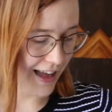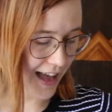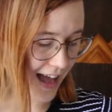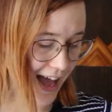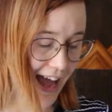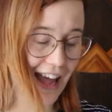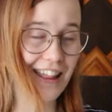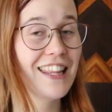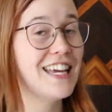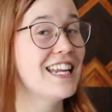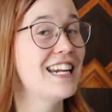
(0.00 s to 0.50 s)

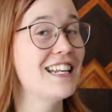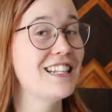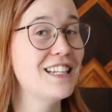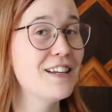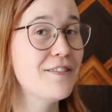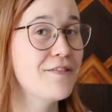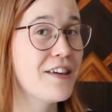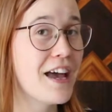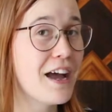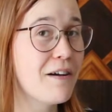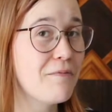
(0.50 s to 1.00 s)
And then, as
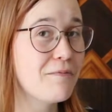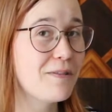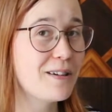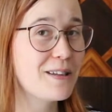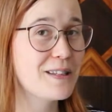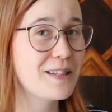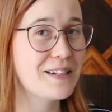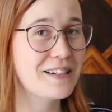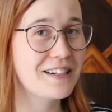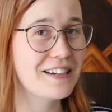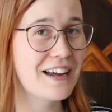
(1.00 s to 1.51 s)
if that
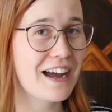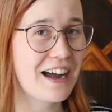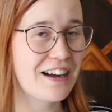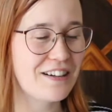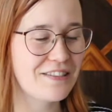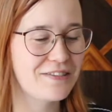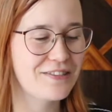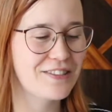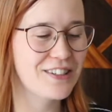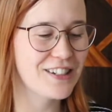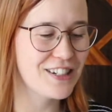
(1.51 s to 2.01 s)
wasn't
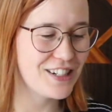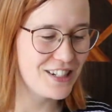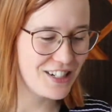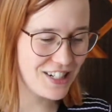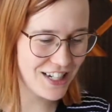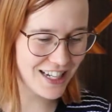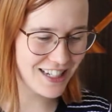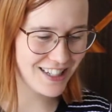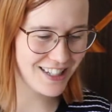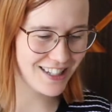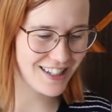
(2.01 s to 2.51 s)
enough,
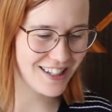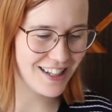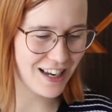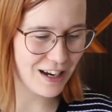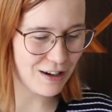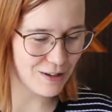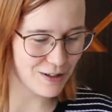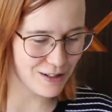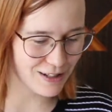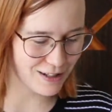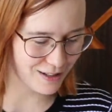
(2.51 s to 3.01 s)
just as
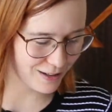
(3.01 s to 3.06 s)
I was